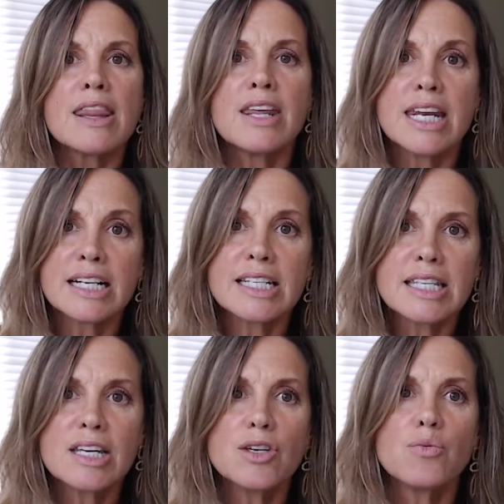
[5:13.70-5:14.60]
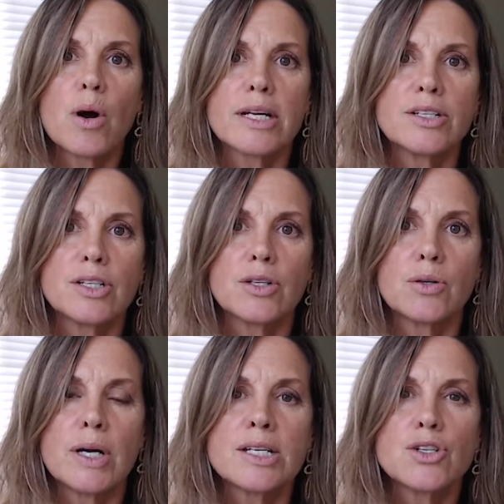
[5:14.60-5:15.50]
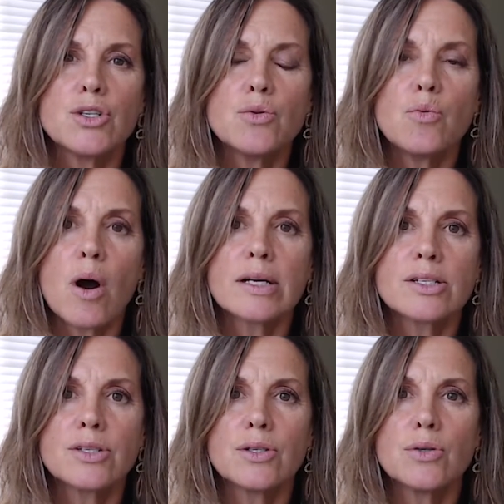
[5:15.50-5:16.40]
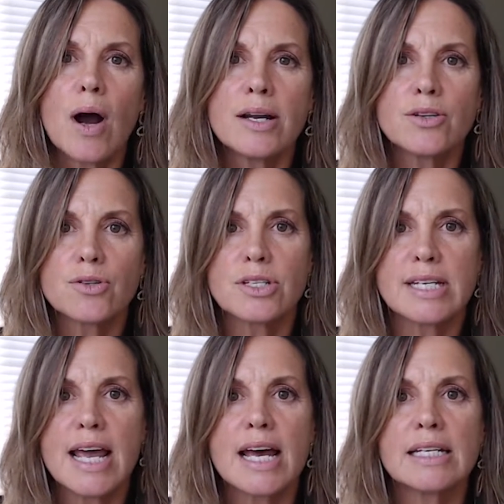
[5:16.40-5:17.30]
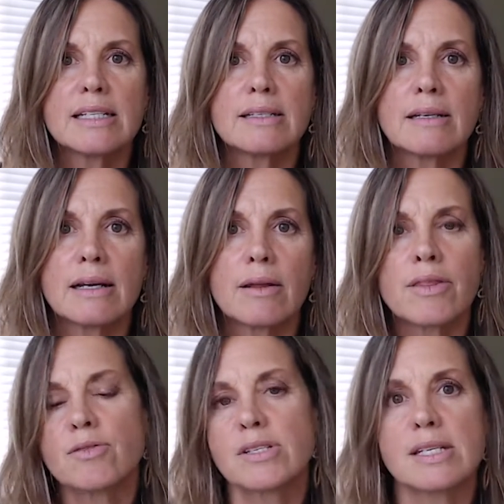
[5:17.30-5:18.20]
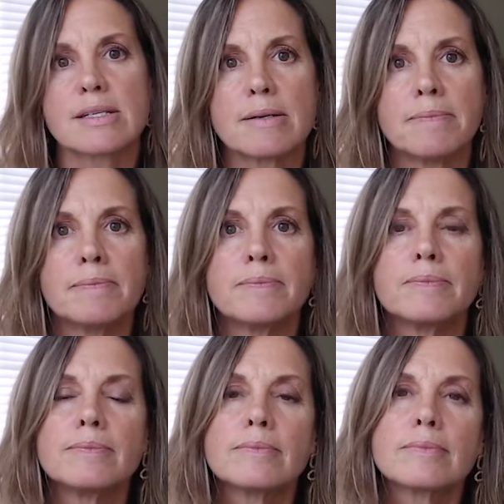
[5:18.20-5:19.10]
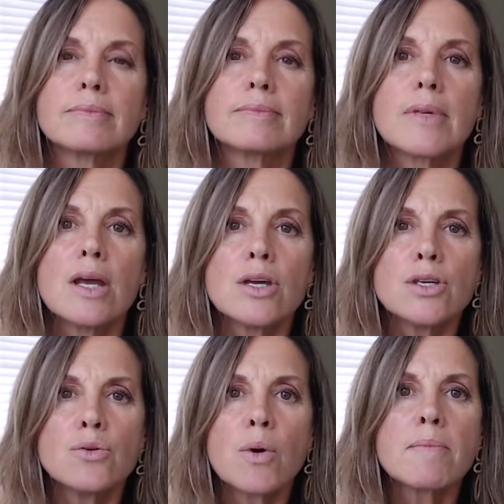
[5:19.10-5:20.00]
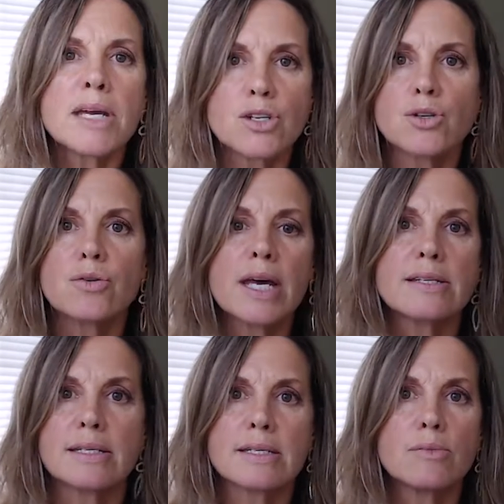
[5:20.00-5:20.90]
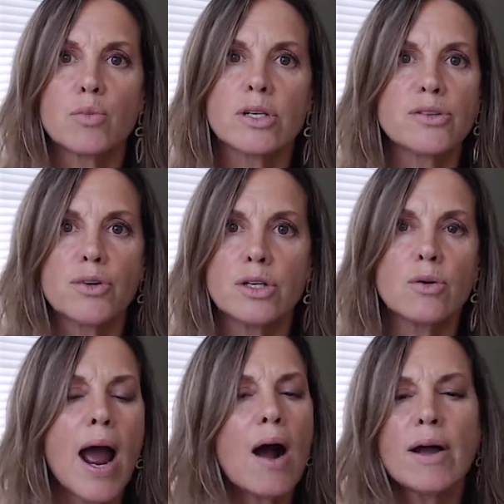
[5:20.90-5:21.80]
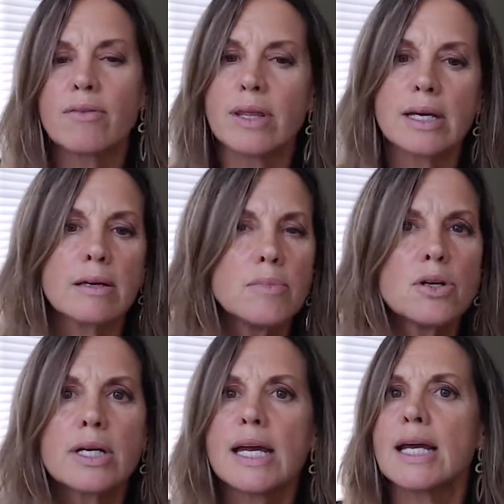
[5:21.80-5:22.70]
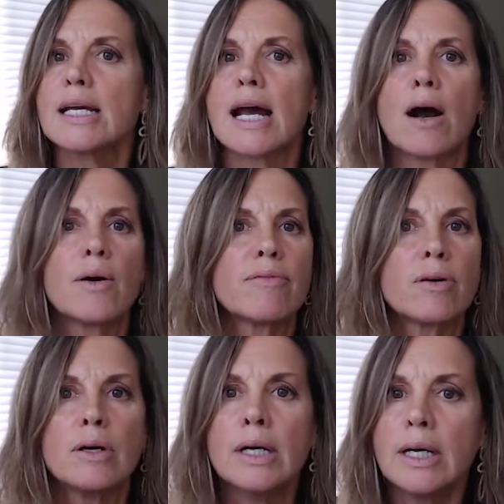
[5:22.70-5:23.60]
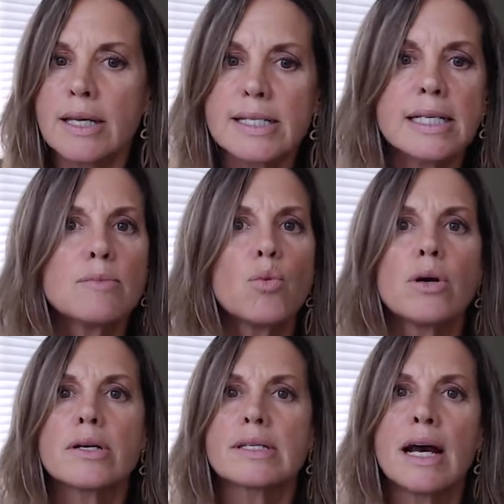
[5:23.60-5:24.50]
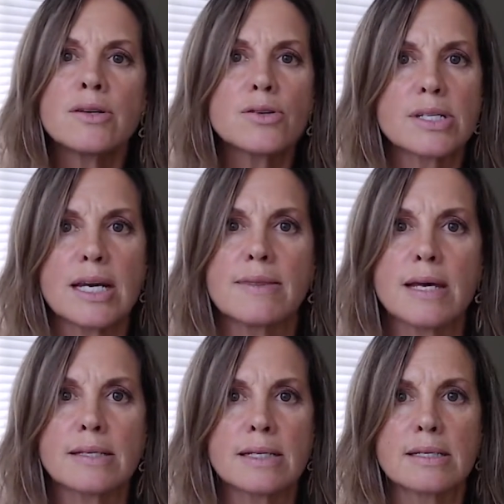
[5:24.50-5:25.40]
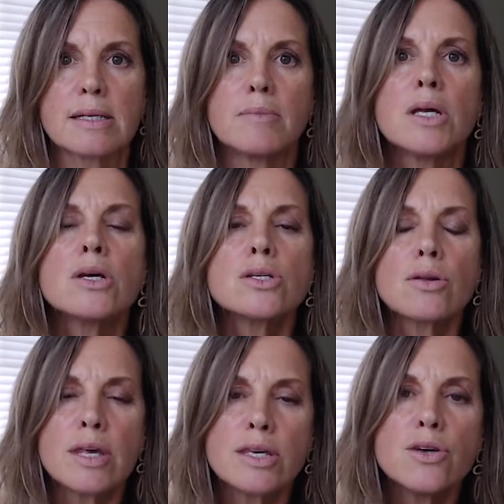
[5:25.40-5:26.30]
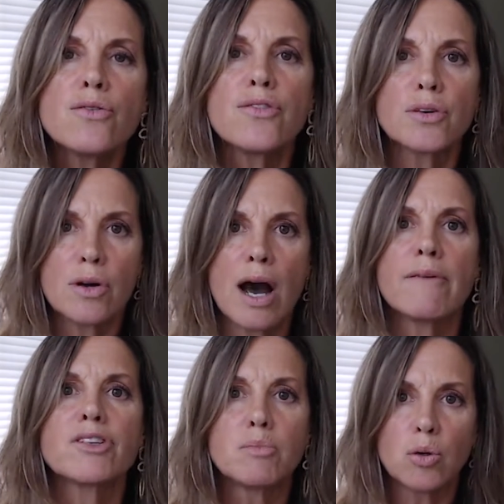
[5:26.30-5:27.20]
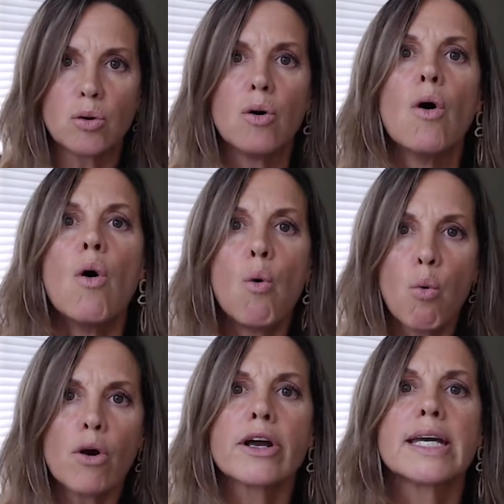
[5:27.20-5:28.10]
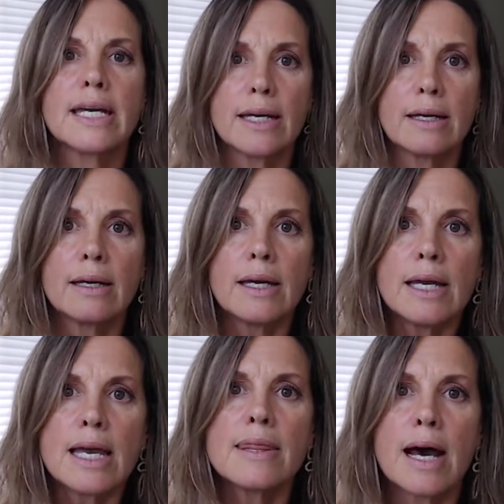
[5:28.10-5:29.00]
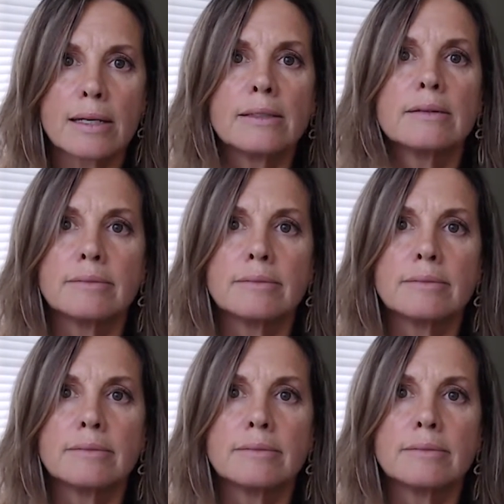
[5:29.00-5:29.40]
The next thing you want to do is you want to understand their system. You want to make sure that system works for you. However they communicate, however the team works, understand that system so that you feel comfortable working in that